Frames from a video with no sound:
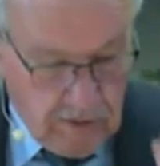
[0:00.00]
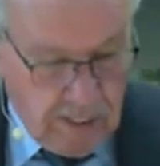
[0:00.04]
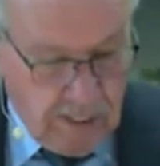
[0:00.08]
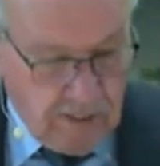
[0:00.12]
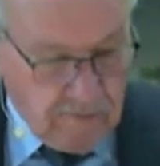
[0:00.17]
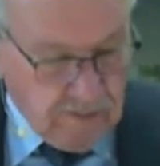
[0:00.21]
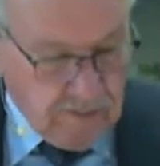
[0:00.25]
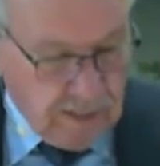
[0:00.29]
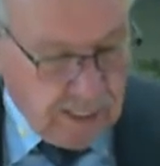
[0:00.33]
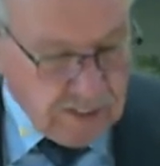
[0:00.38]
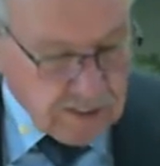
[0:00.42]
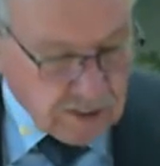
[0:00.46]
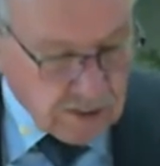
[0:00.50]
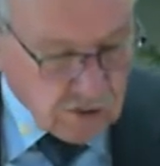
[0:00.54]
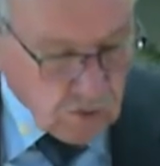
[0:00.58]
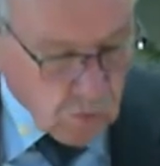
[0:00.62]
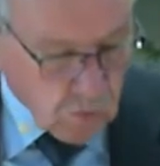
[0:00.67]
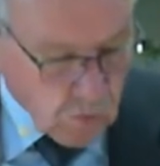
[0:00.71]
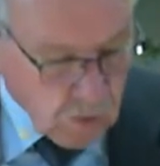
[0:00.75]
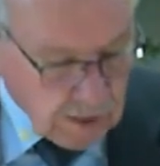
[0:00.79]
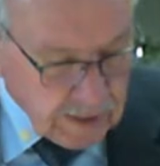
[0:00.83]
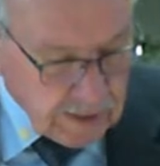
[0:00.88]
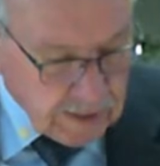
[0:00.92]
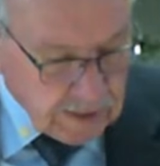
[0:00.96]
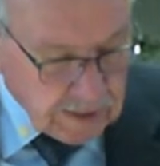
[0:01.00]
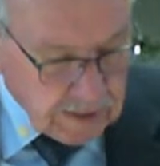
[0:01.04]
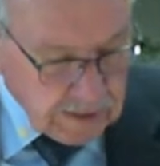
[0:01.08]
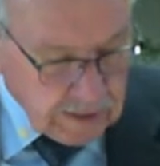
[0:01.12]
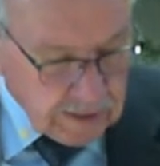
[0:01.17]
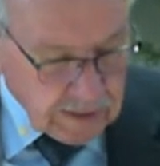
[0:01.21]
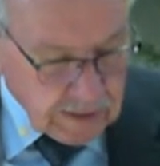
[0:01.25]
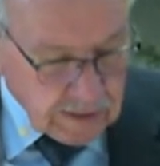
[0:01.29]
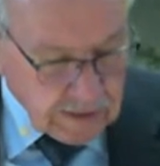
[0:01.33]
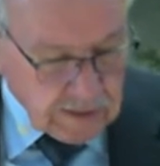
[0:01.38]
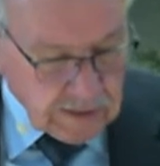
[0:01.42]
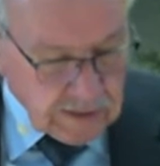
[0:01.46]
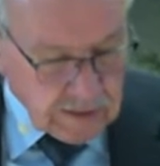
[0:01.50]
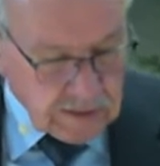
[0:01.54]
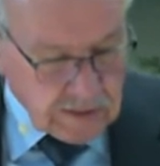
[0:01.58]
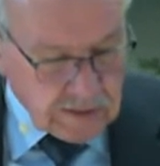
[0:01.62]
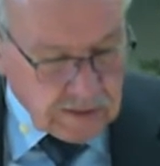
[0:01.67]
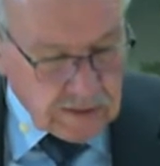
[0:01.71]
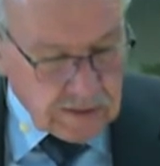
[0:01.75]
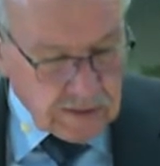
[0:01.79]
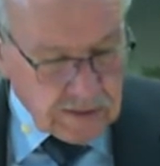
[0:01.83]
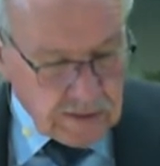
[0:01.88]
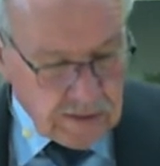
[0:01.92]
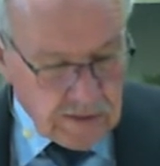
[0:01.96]
And that's the way it
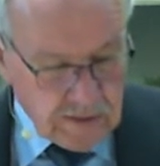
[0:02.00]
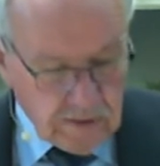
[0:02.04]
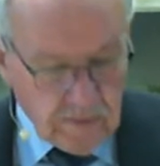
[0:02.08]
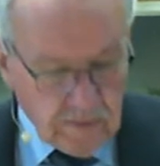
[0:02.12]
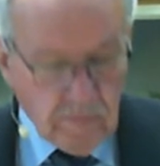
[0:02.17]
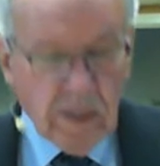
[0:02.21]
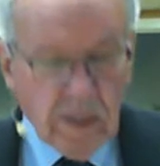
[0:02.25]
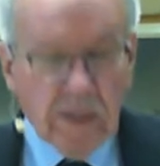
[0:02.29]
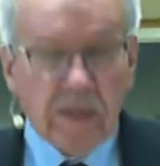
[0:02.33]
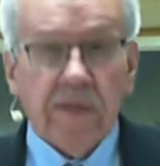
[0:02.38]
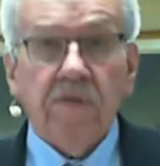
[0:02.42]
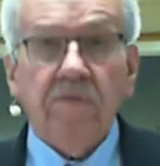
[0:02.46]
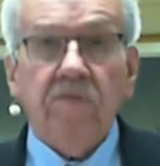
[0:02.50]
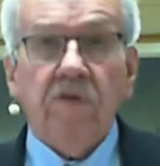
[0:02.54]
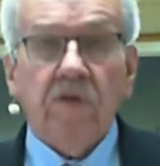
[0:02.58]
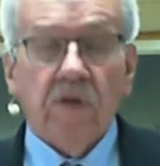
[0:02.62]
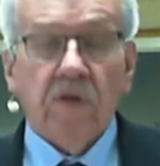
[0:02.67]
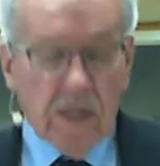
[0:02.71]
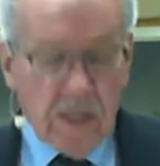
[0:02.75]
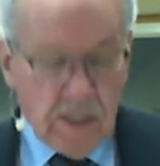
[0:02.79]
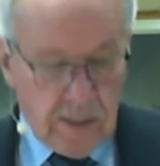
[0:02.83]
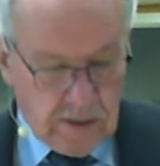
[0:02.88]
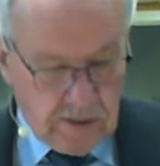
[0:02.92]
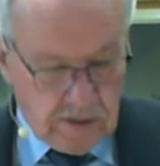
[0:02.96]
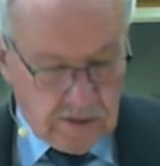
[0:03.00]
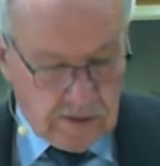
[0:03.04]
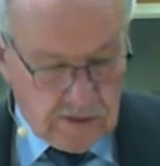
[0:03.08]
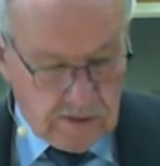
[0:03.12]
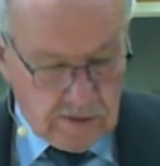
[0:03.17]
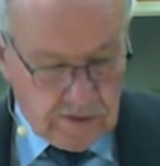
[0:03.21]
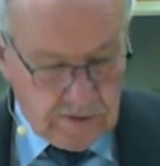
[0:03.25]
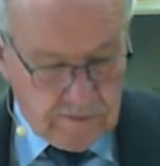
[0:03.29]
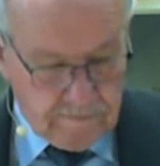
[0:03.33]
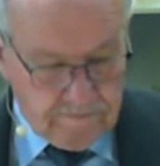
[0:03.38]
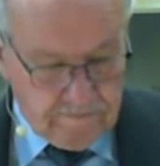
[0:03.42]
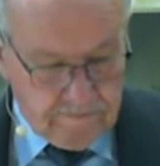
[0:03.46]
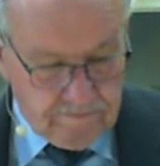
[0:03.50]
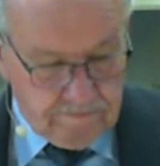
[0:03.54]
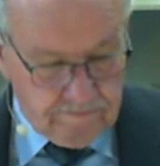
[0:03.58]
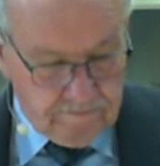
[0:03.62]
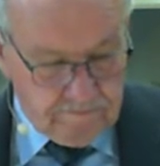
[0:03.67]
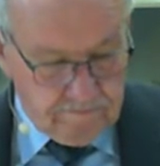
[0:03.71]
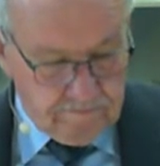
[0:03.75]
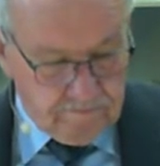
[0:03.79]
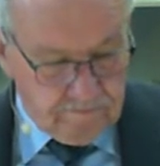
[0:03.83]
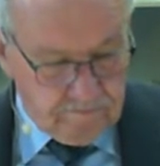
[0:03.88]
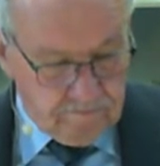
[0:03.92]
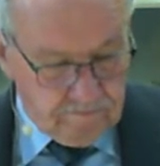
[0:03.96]
is in the body of Christ.
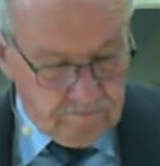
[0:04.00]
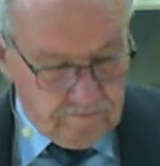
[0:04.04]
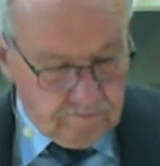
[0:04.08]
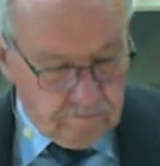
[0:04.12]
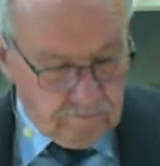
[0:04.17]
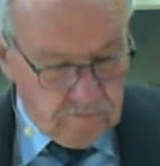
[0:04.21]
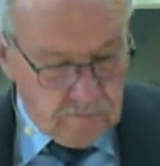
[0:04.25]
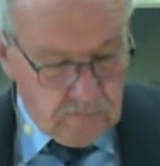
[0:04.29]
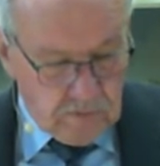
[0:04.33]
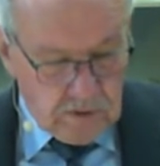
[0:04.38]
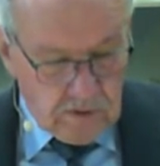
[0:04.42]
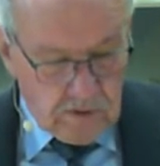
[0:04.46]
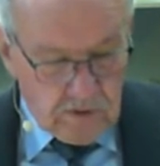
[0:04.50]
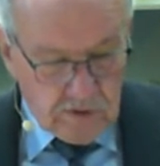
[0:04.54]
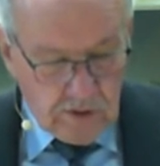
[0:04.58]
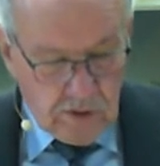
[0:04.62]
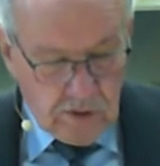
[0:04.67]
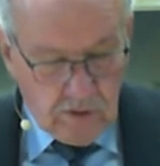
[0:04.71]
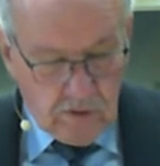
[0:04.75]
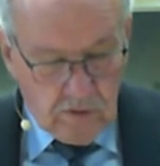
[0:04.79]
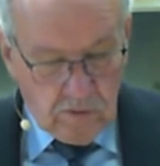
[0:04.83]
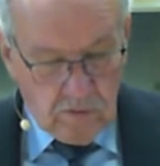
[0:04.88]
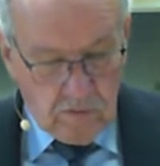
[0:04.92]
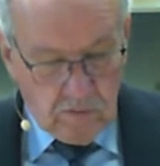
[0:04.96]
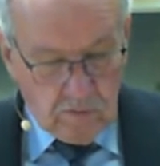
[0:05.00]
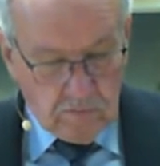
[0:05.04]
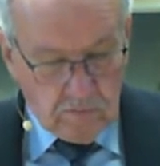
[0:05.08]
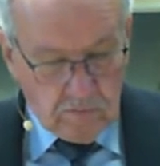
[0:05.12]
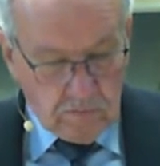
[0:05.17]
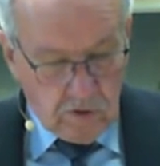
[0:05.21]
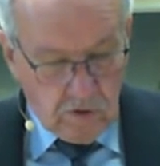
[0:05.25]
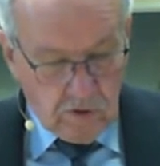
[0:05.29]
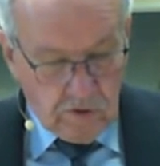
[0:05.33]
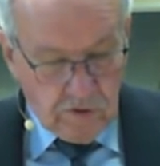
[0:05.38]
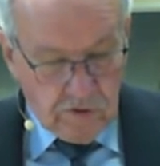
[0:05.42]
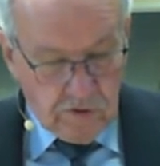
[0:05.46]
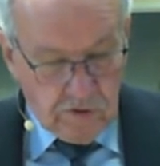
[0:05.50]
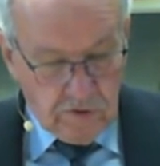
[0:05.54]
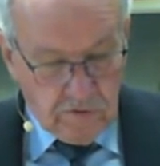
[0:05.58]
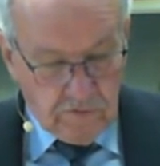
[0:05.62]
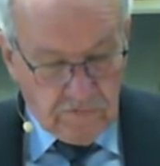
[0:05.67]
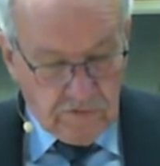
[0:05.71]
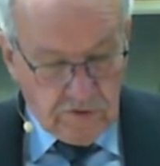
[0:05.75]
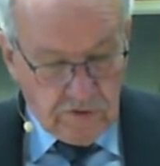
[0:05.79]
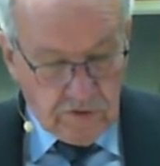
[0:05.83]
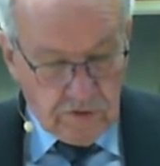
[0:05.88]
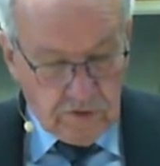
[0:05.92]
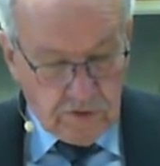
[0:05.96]
So, are you a
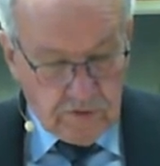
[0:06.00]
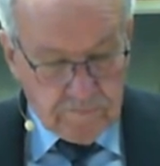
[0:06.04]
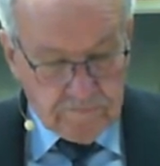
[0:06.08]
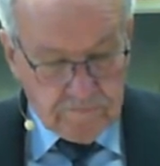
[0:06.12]
foot?